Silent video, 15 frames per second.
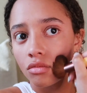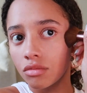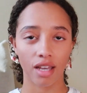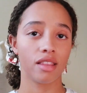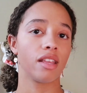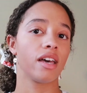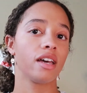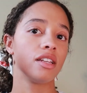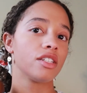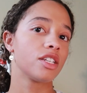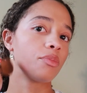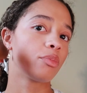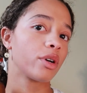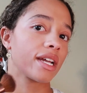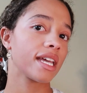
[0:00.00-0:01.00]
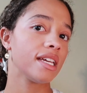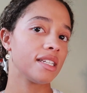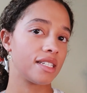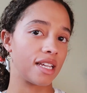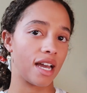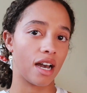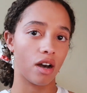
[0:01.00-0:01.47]
And then to bring
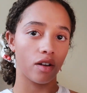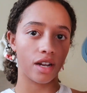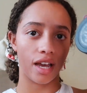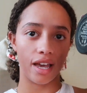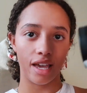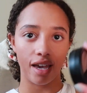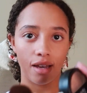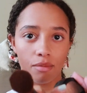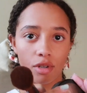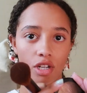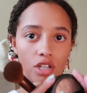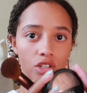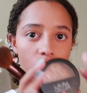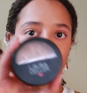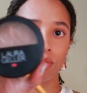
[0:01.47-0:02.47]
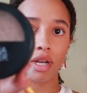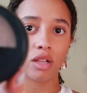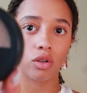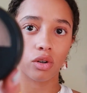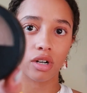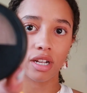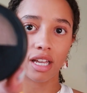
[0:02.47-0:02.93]
it down, I am going to use my
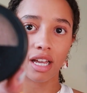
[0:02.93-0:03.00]
Laura